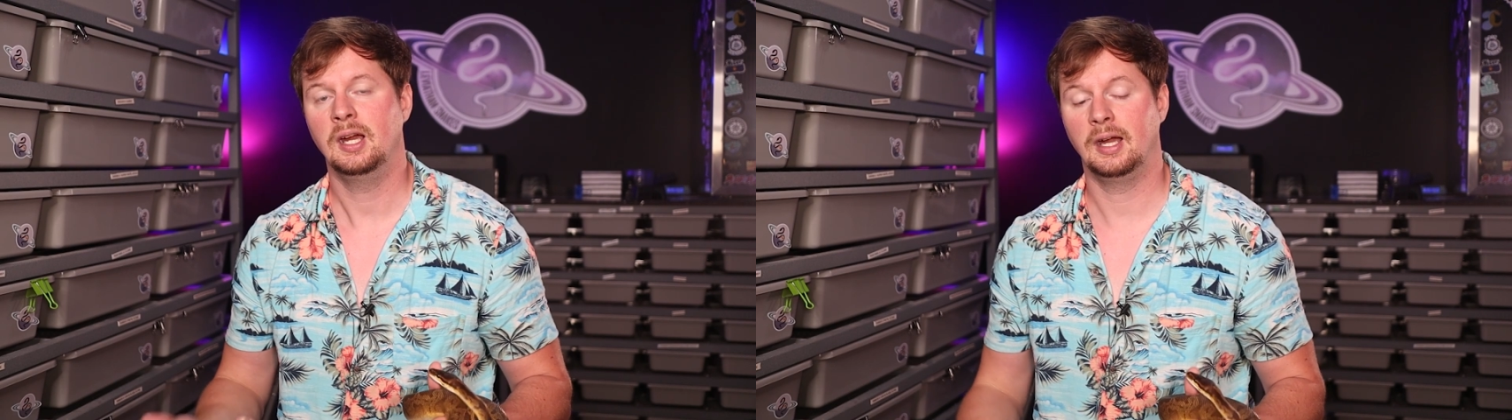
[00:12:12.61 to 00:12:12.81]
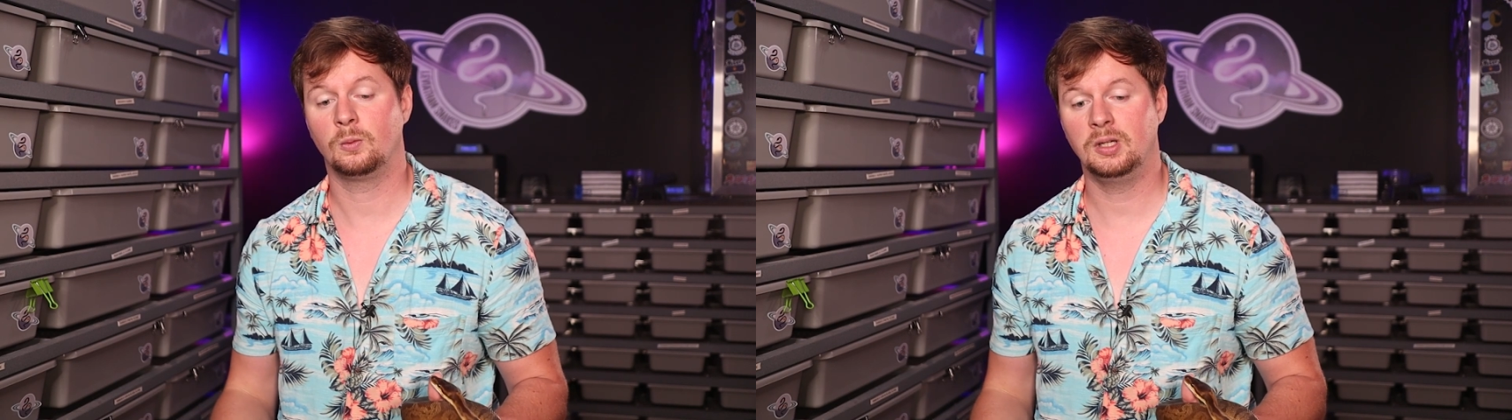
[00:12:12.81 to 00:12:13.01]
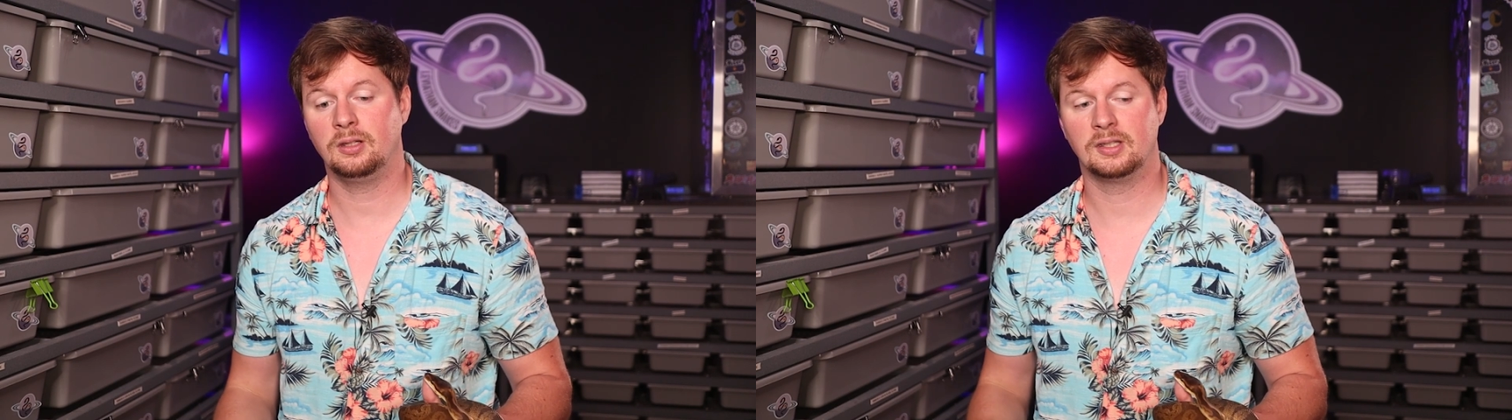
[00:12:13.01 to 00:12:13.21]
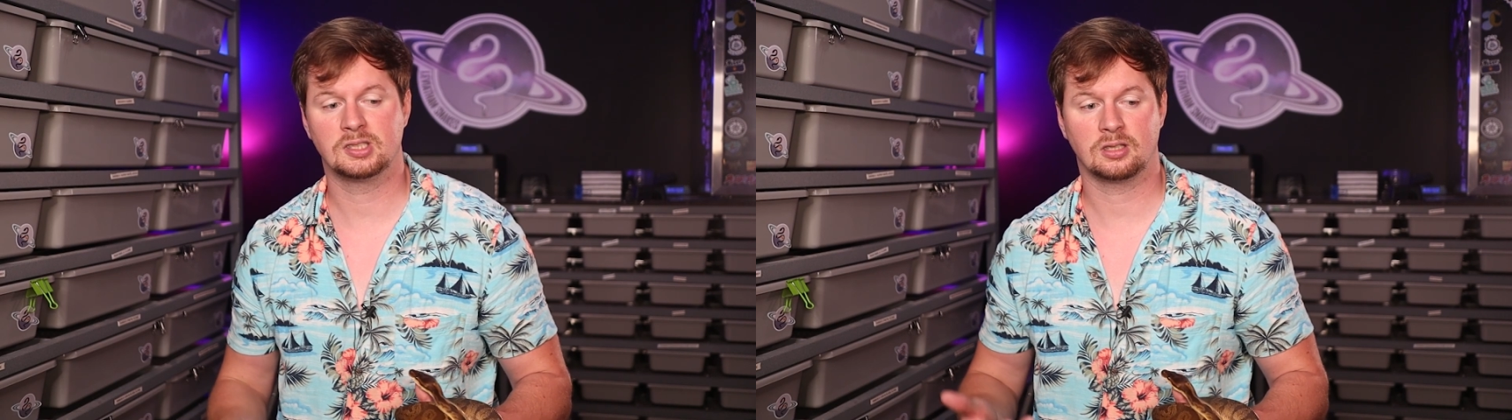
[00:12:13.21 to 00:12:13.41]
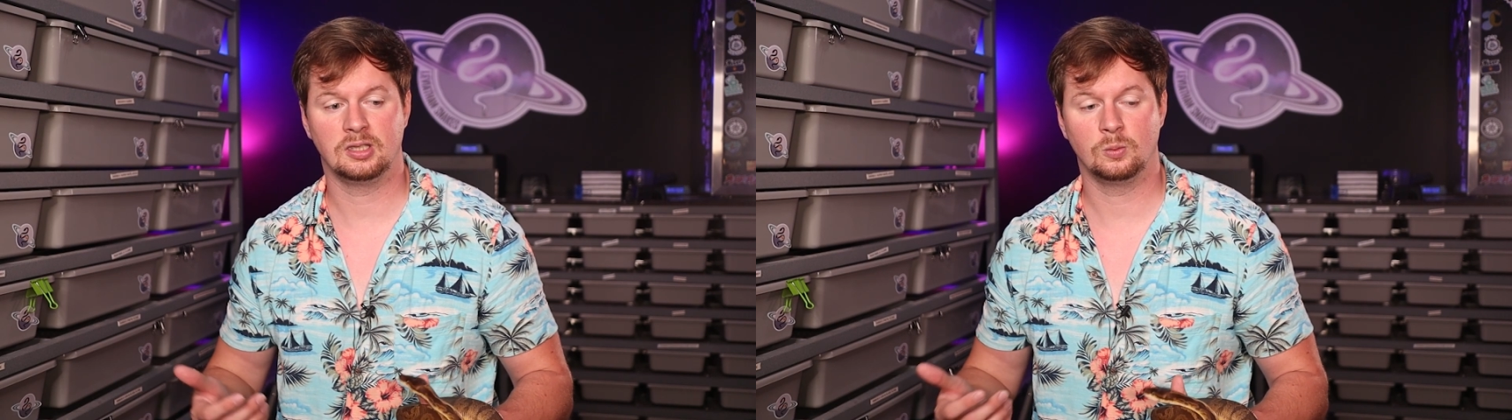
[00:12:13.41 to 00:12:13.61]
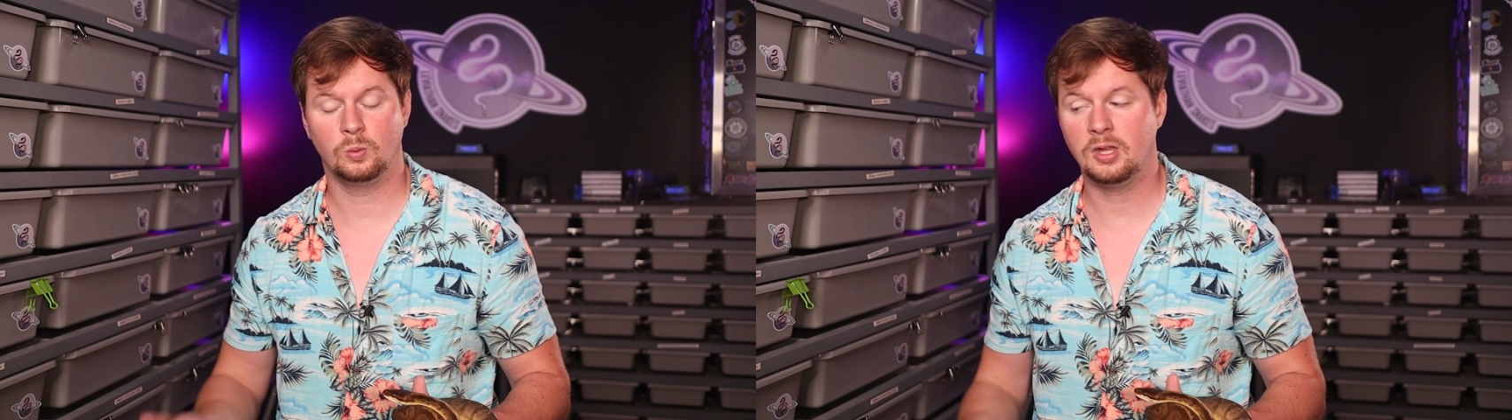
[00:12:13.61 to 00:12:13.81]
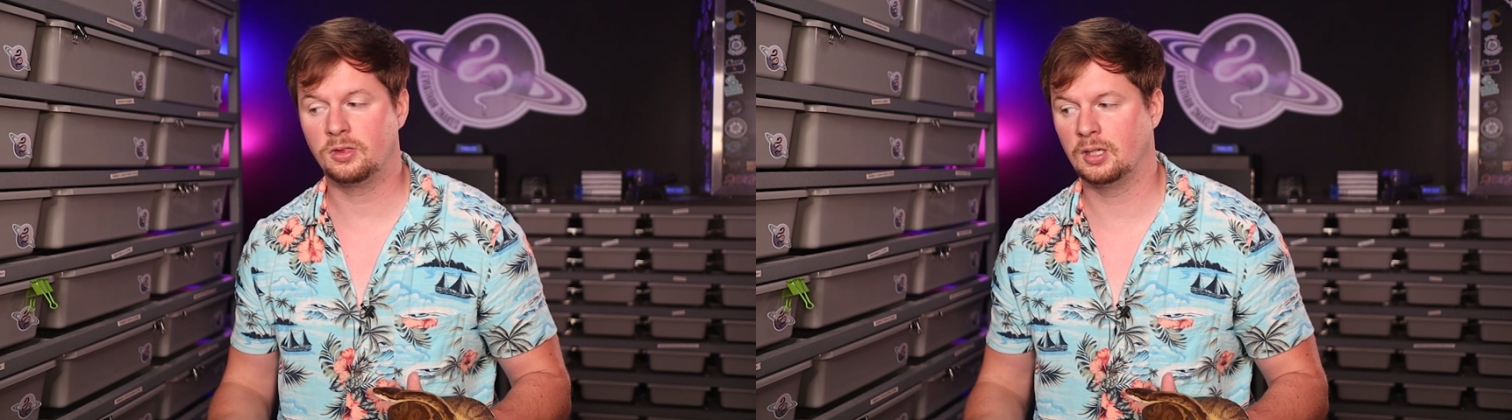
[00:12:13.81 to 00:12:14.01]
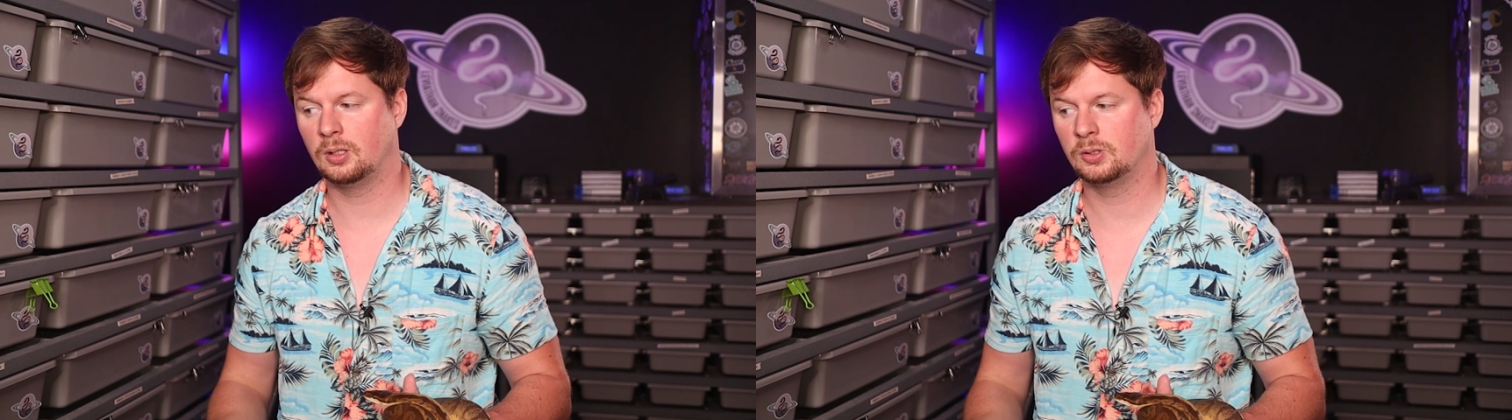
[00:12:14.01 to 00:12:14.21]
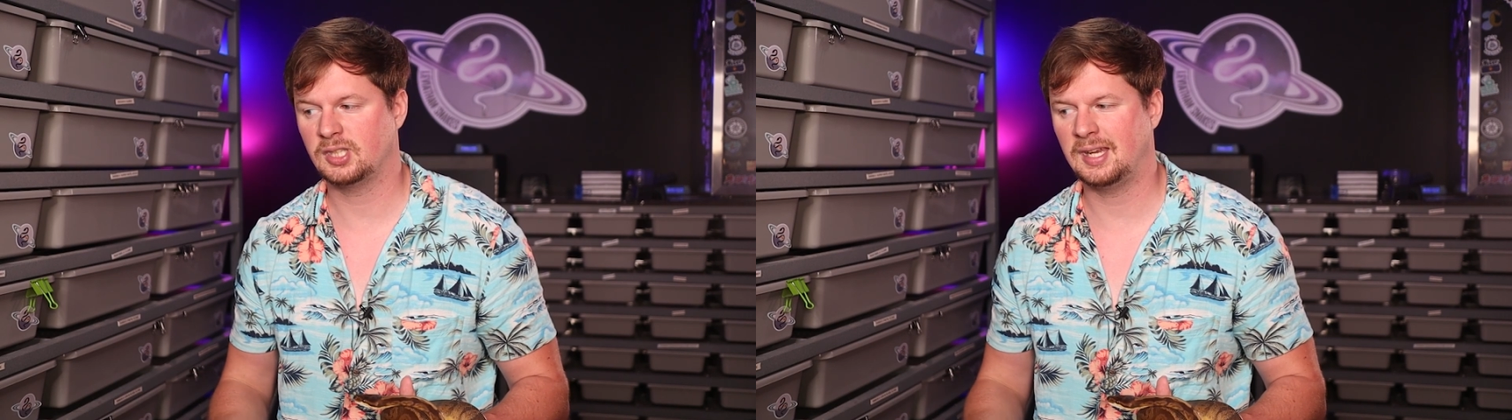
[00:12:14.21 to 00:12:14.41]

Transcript: And realistically, with those,